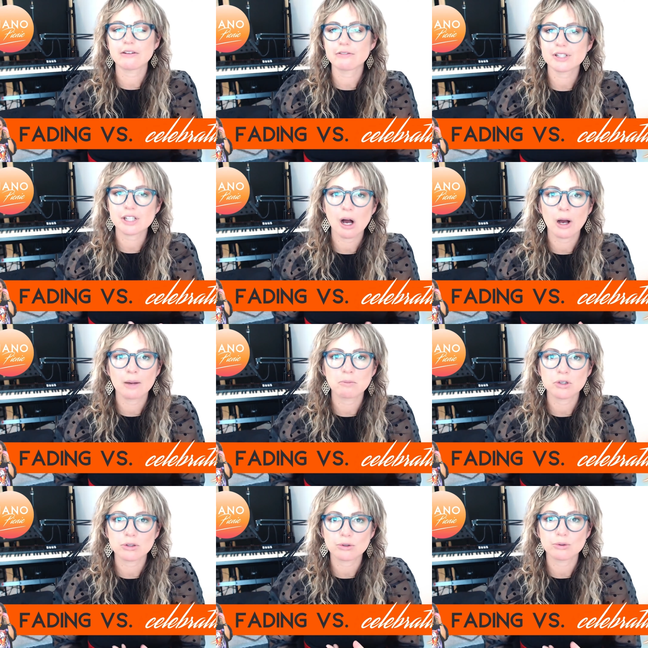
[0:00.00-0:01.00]
every time
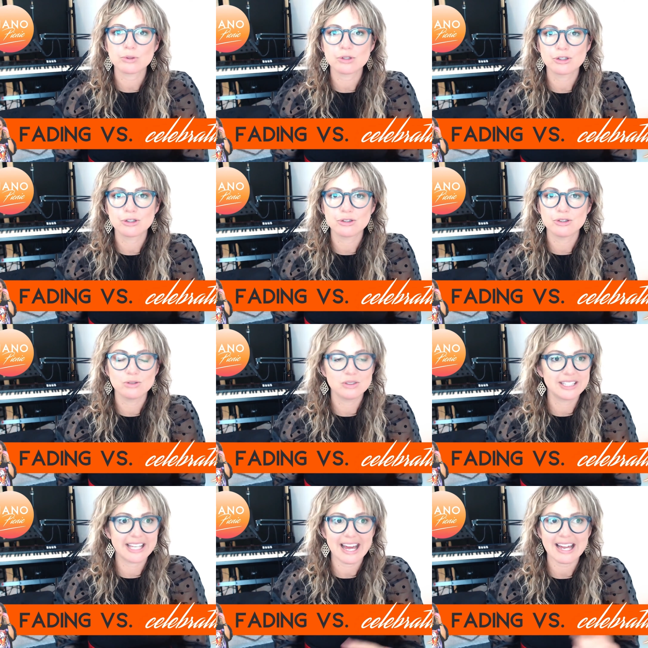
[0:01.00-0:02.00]
you
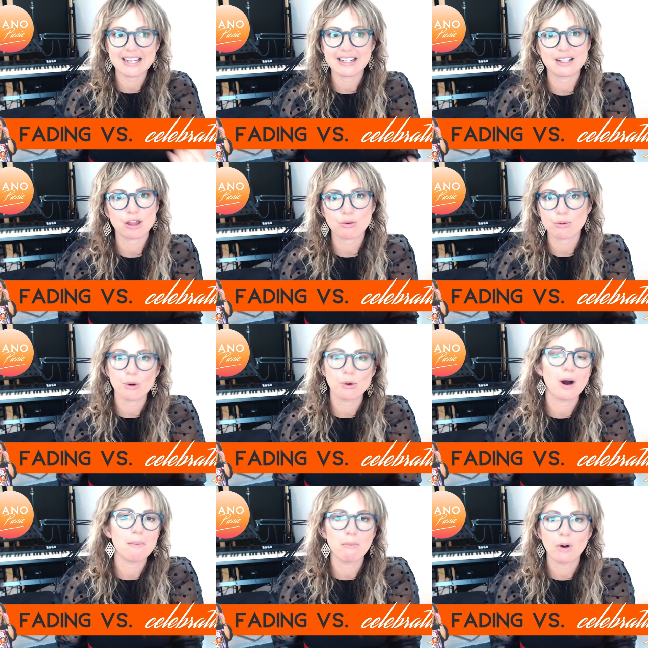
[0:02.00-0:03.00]
get
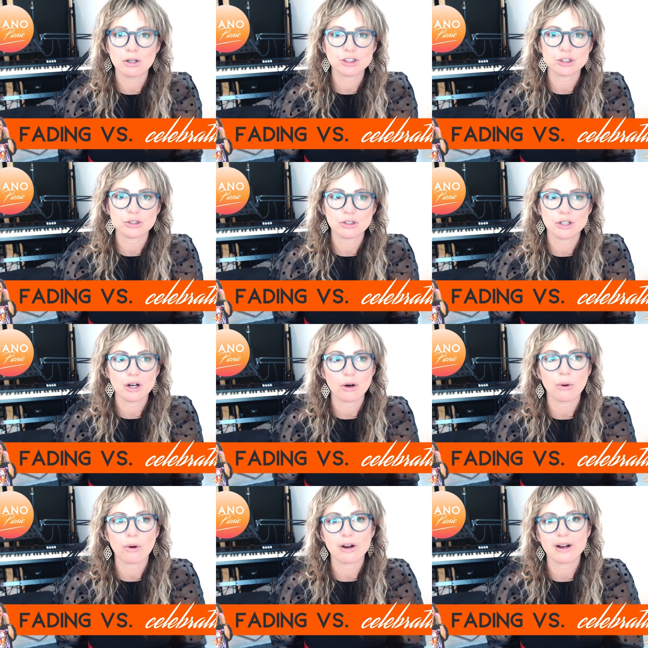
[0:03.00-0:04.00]
through a module
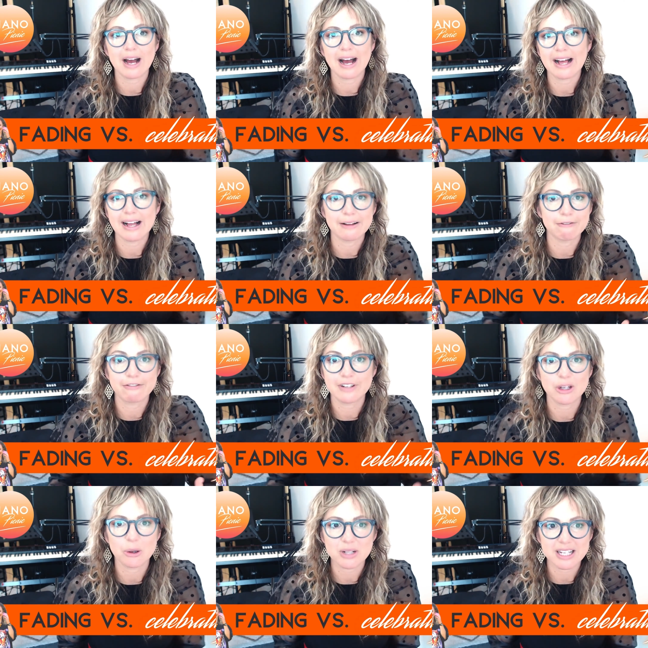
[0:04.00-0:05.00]
or a
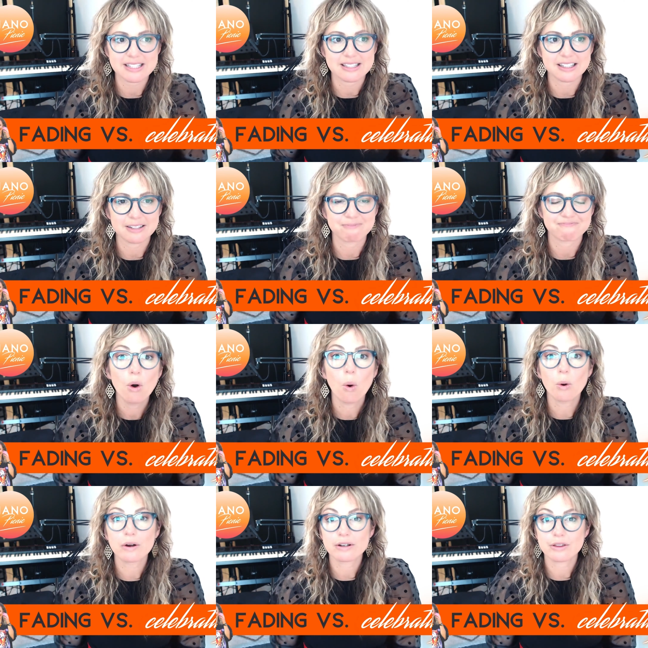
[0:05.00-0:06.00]
video lesson
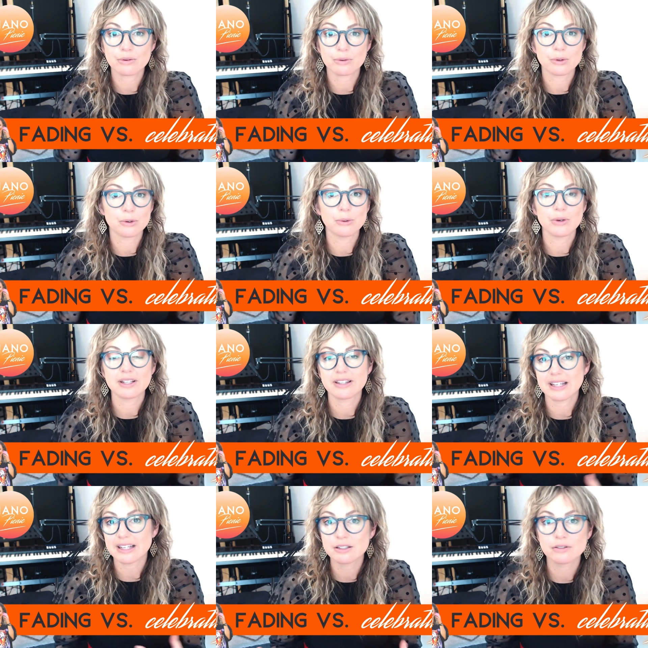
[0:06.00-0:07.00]
or through
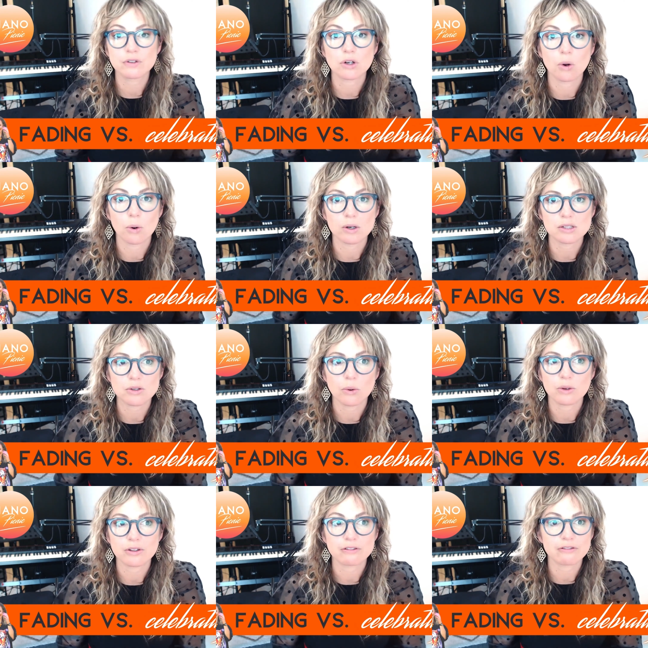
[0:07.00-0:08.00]
the end of a course
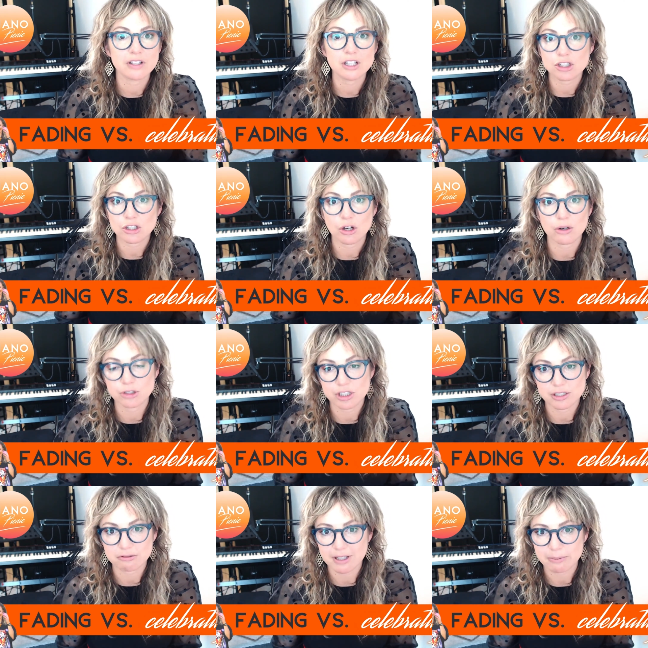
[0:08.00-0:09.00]
or you finish a
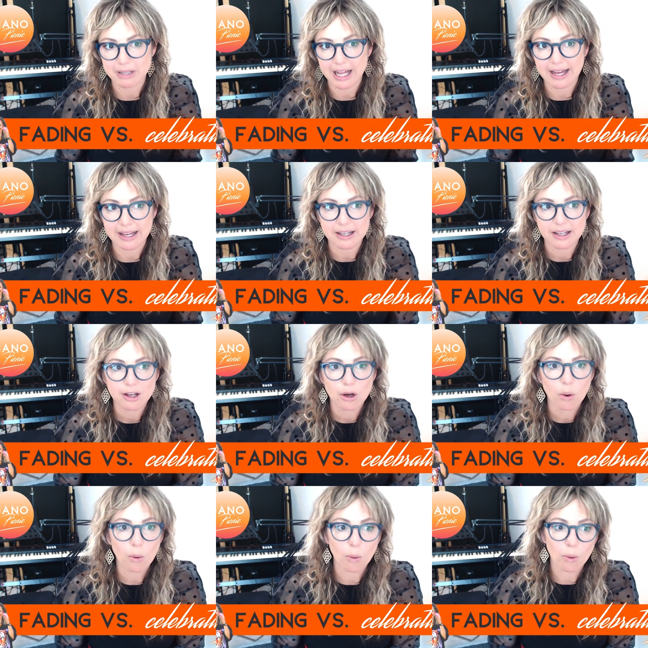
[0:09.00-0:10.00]
coaching replay
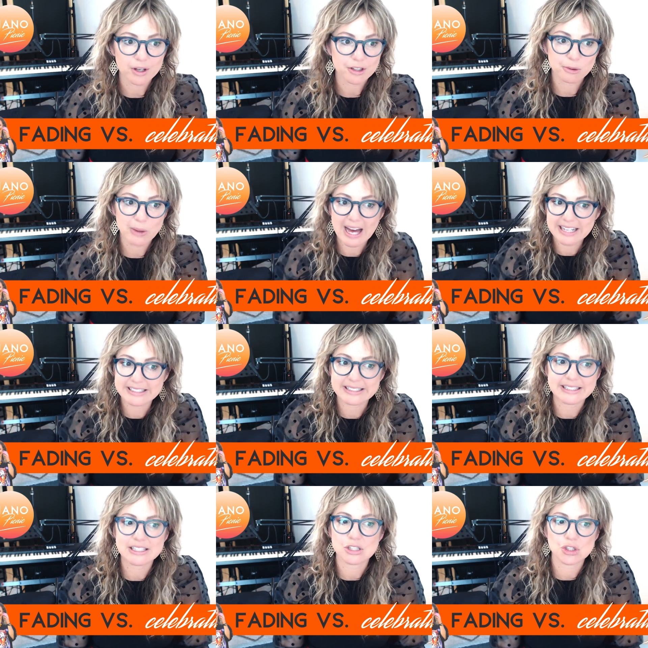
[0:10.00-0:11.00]
or you
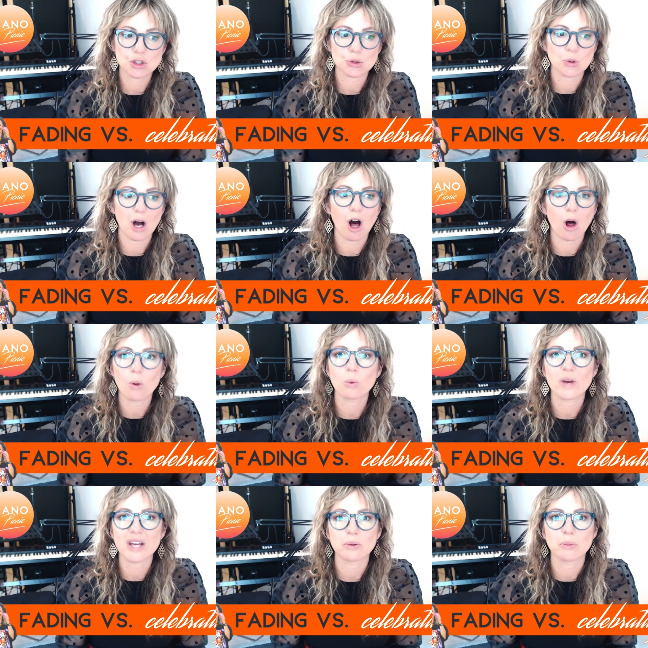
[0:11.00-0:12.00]
actually just do a whole
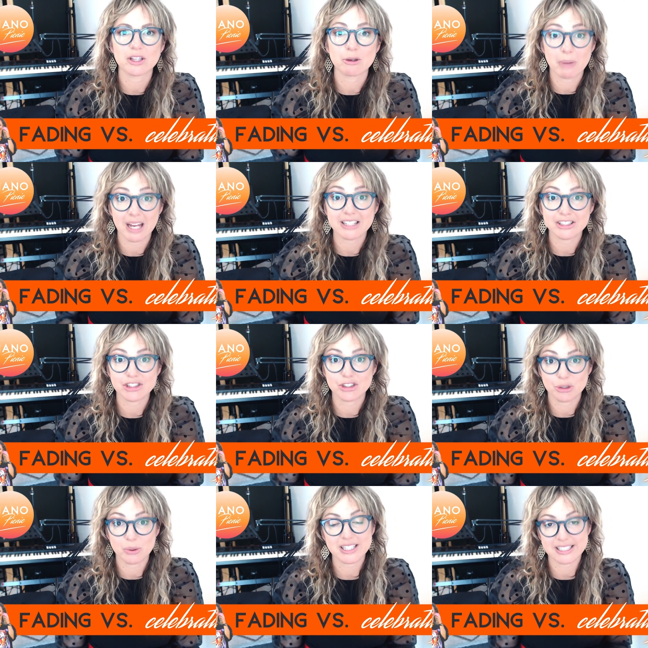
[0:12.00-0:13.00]
week where you manage
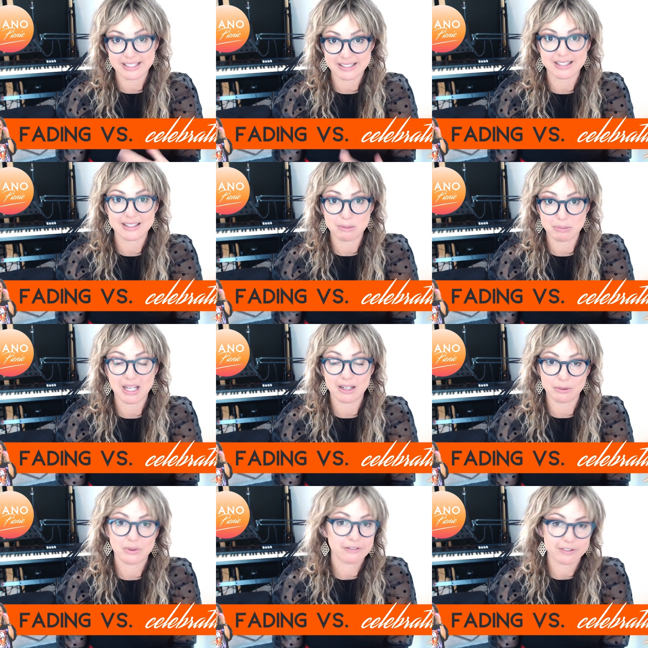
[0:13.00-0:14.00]
to actually sit at the
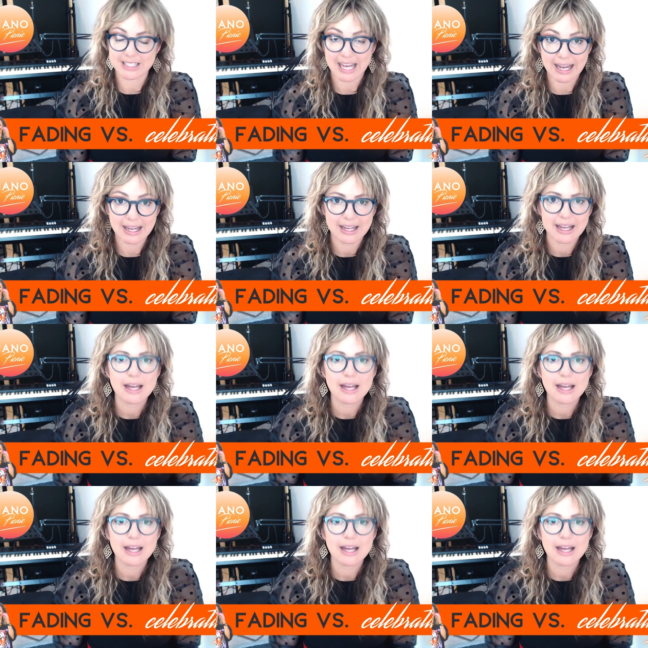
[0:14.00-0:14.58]
piano every day,